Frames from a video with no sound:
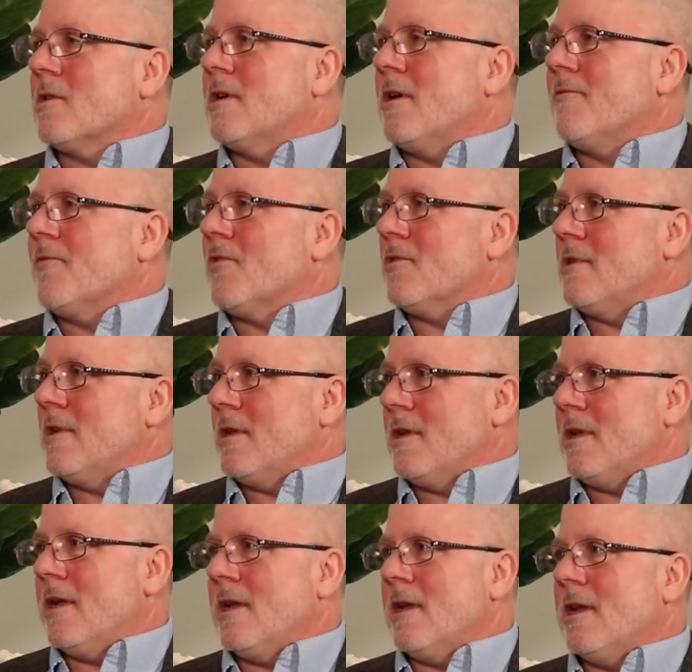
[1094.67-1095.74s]
comfort
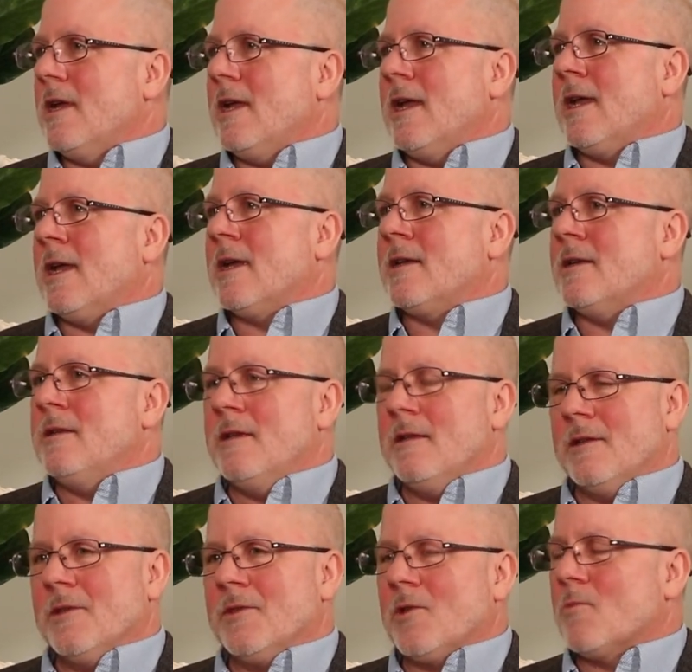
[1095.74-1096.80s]
and
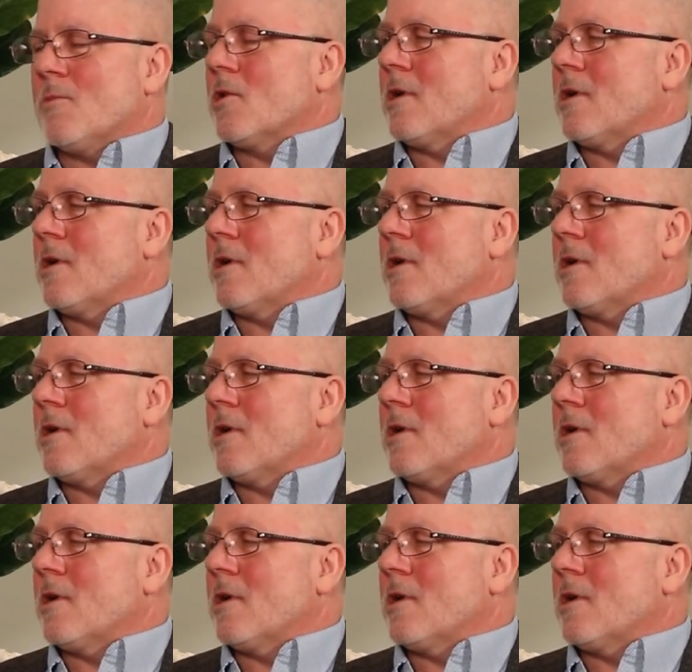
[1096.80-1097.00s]
thermal